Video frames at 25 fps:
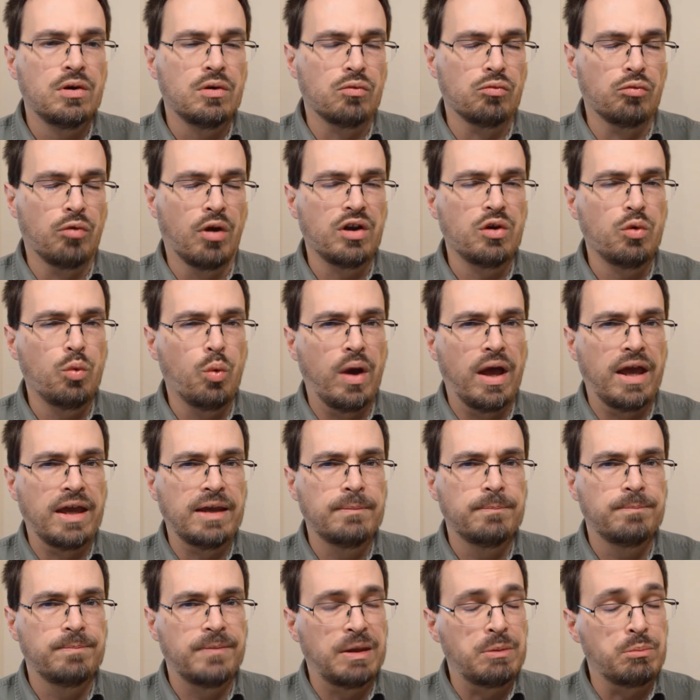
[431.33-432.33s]
Run
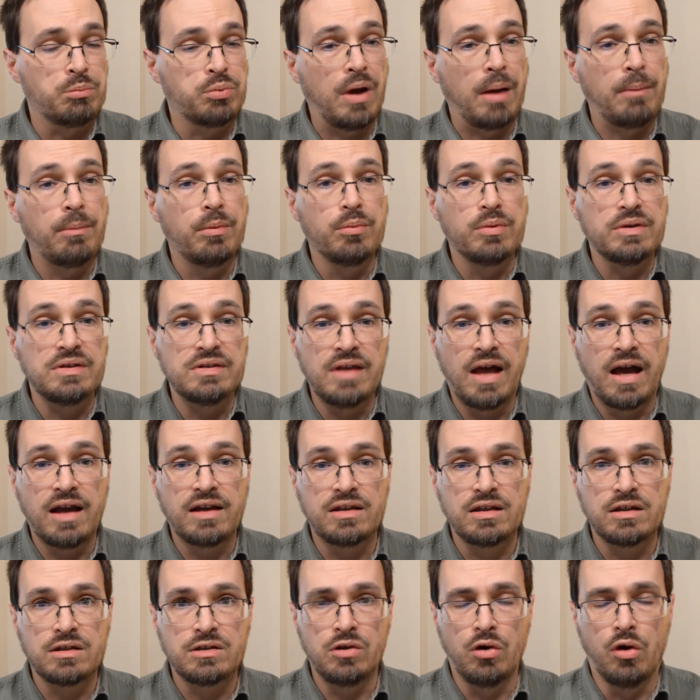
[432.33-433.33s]
away and probably not
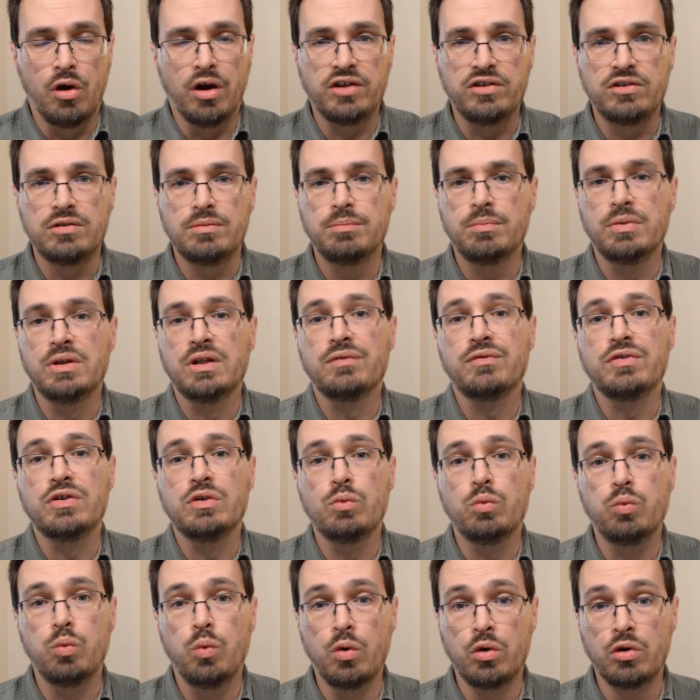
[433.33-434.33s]
get caught, but if
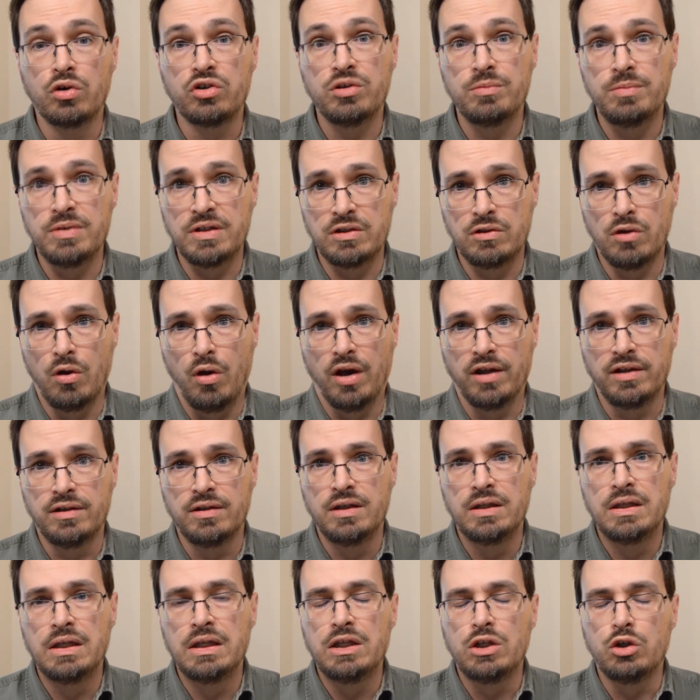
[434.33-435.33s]
he were to be caught,
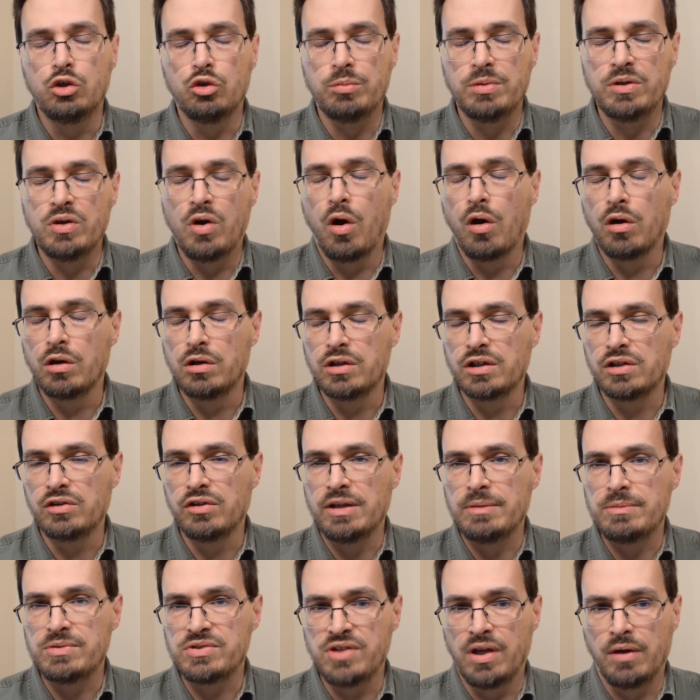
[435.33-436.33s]
it would be hard to
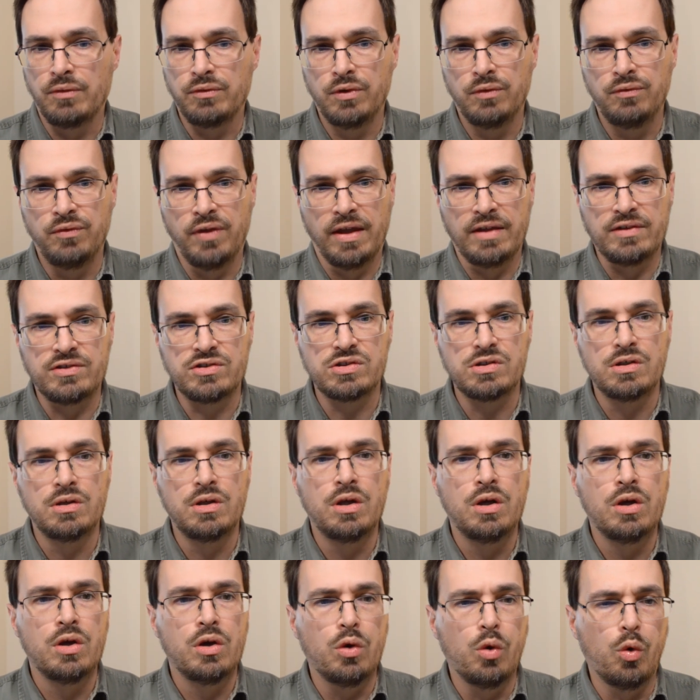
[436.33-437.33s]
claim self-defense,
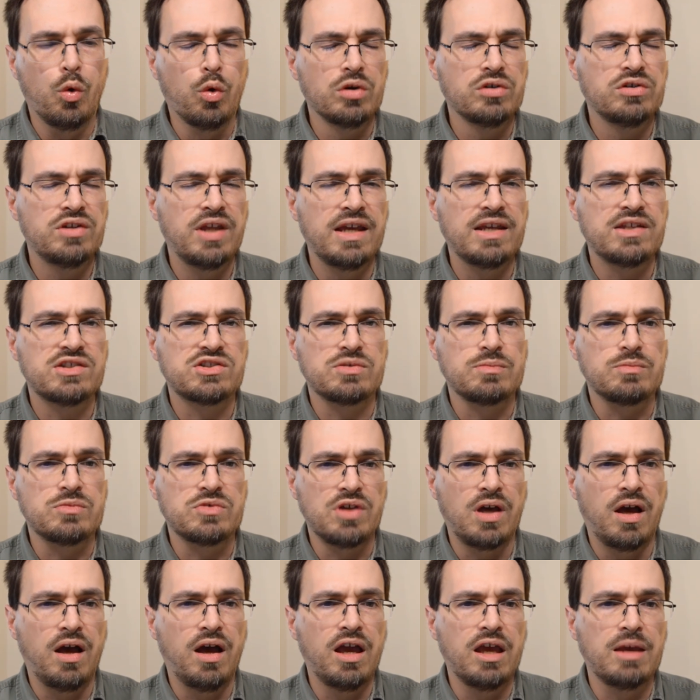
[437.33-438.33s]
or take some
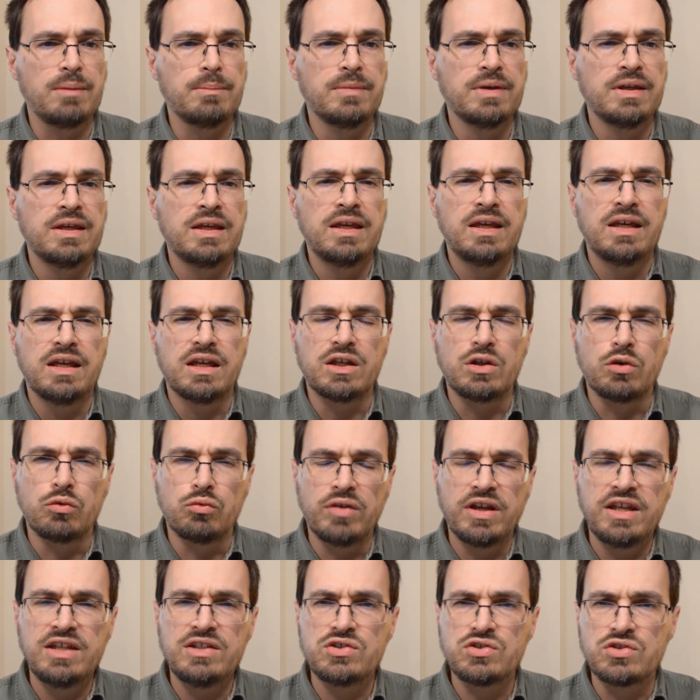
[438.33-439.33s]
time and
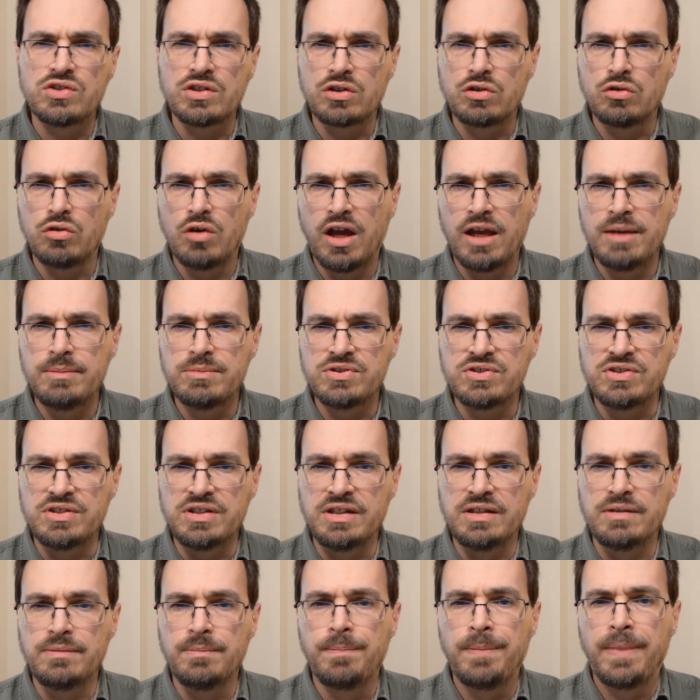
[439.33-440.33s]
arrange the crime
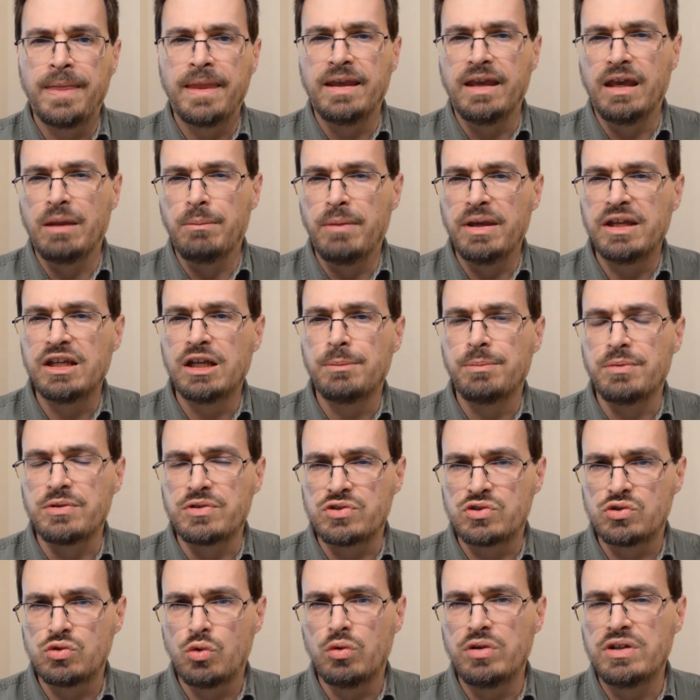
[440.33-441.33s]
scene and make up a
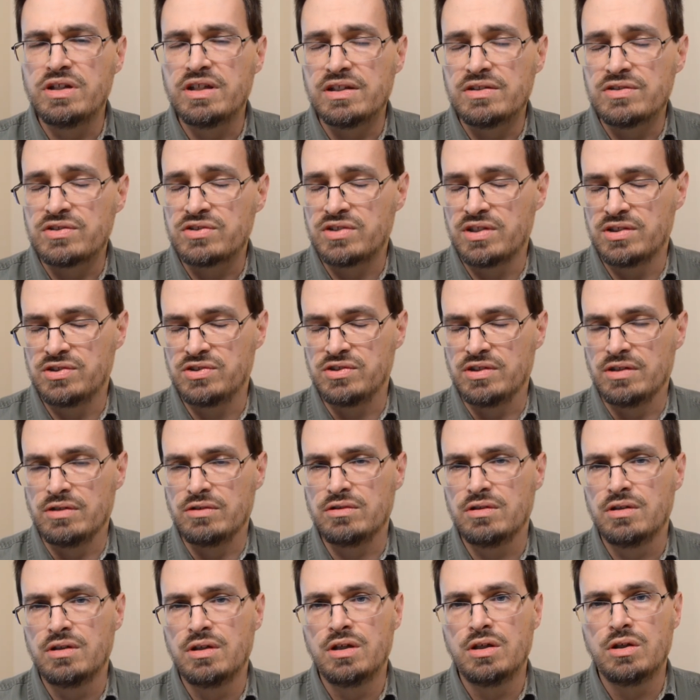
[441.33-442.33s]
story
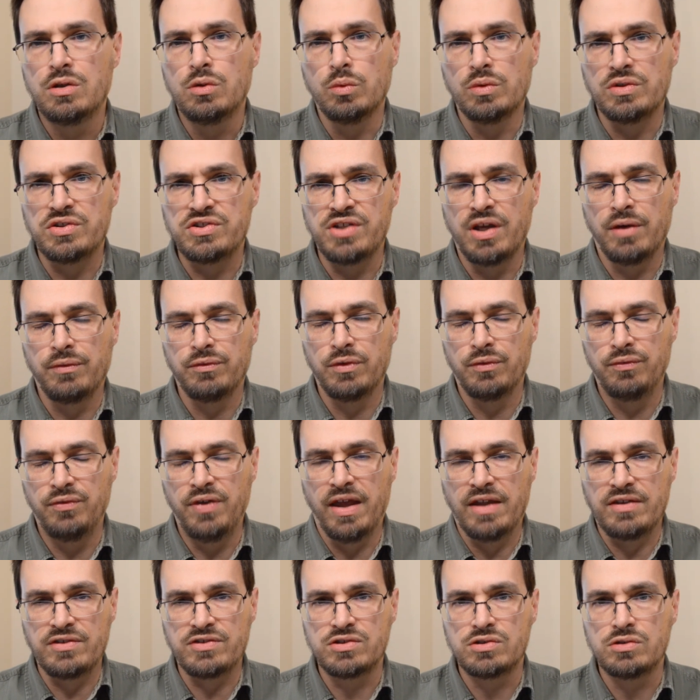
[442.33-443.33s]
consistent with
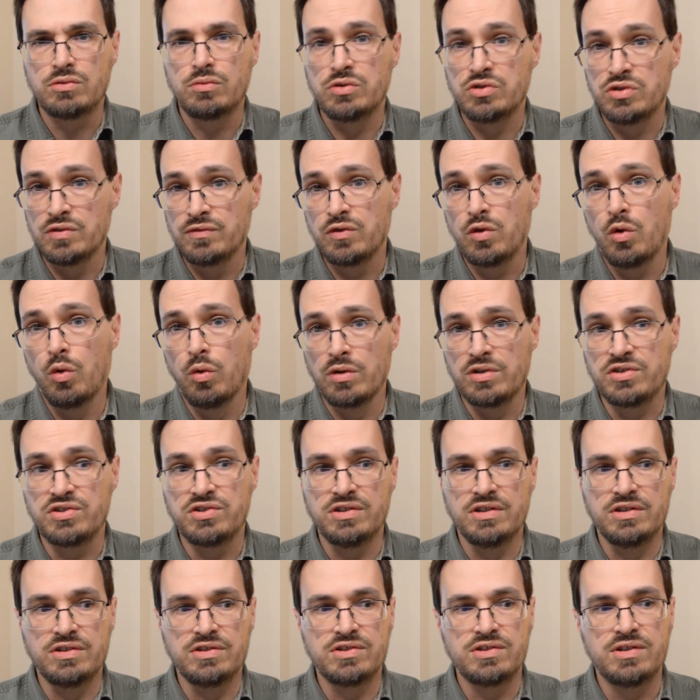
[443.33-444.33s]
self-defense, which of course
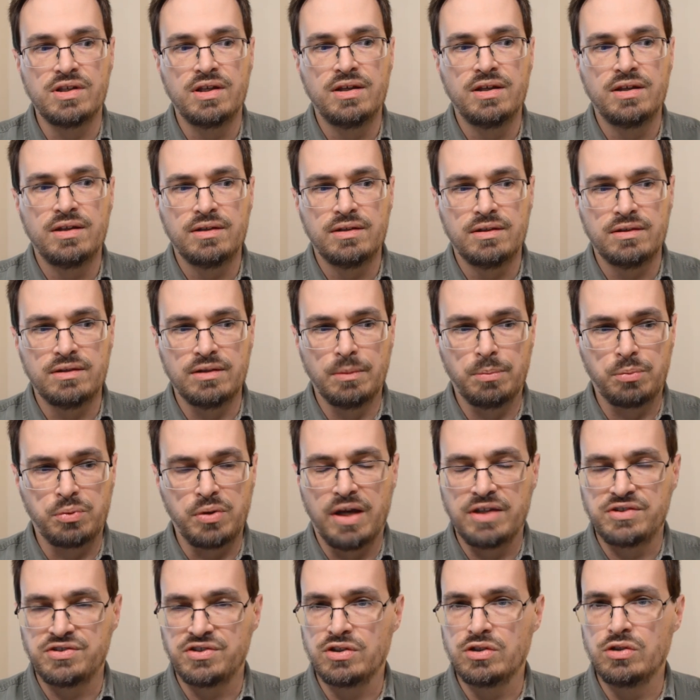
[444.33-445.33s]
is the
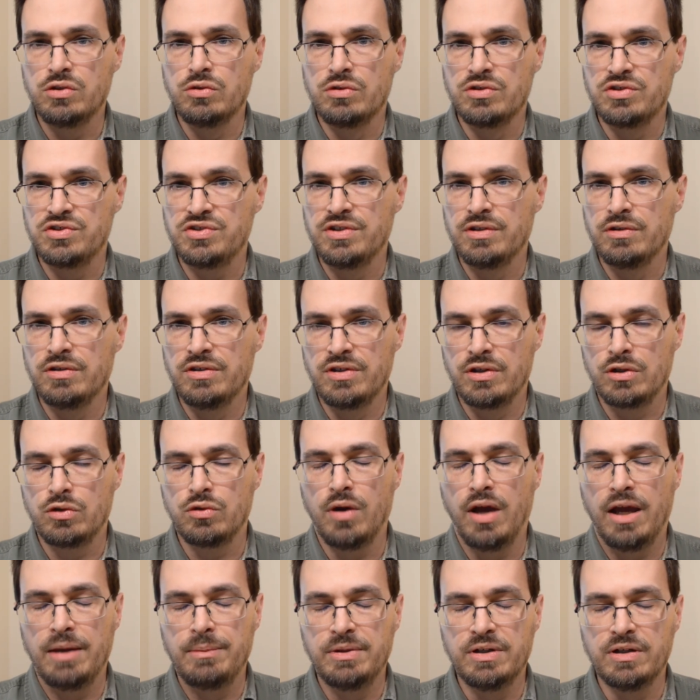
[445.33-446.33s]
prosecutor's theory of the
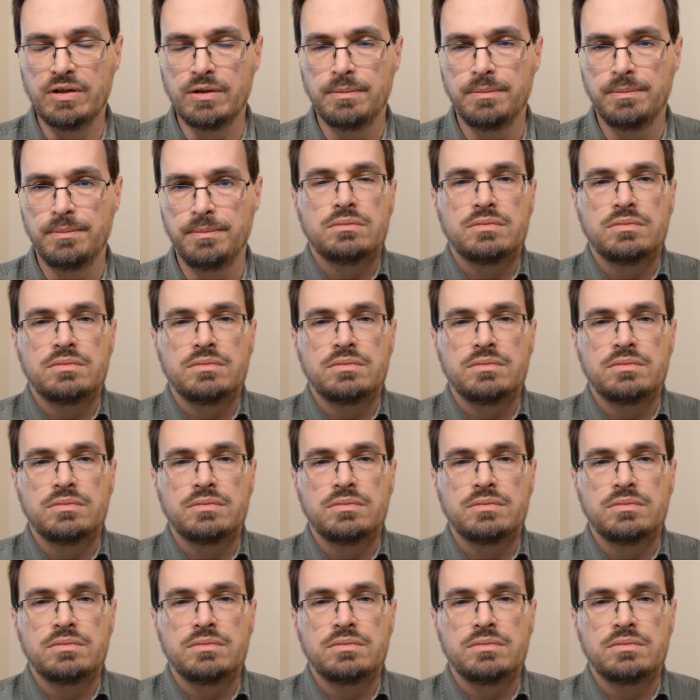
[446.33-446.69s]
crime here.